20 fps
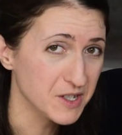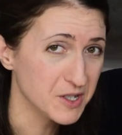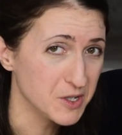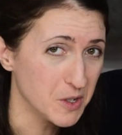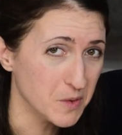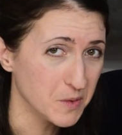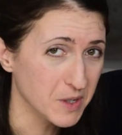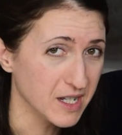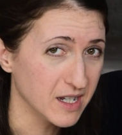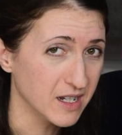
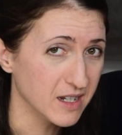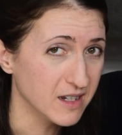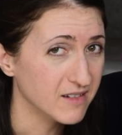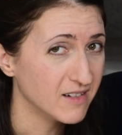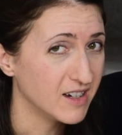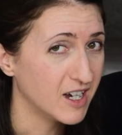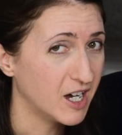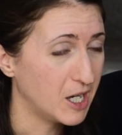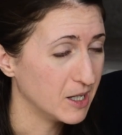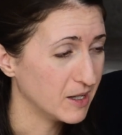Stokie
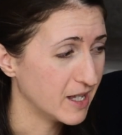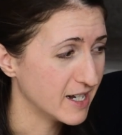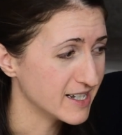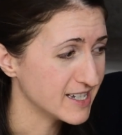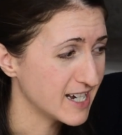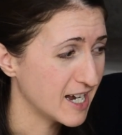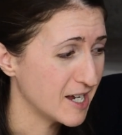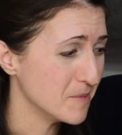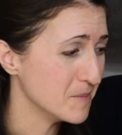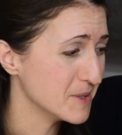a lot
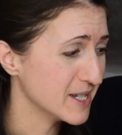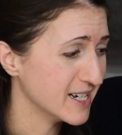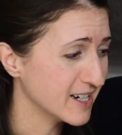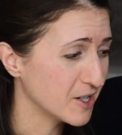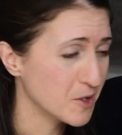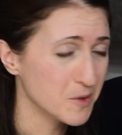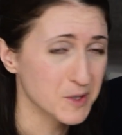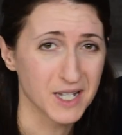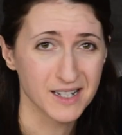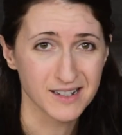of times, and
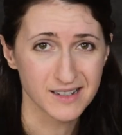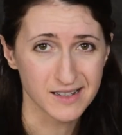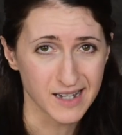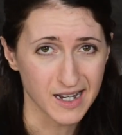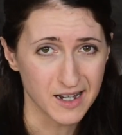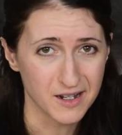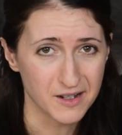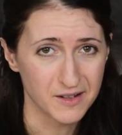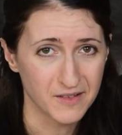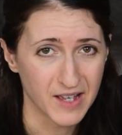it goes on
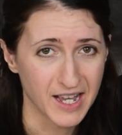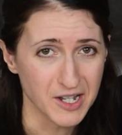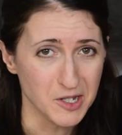sale.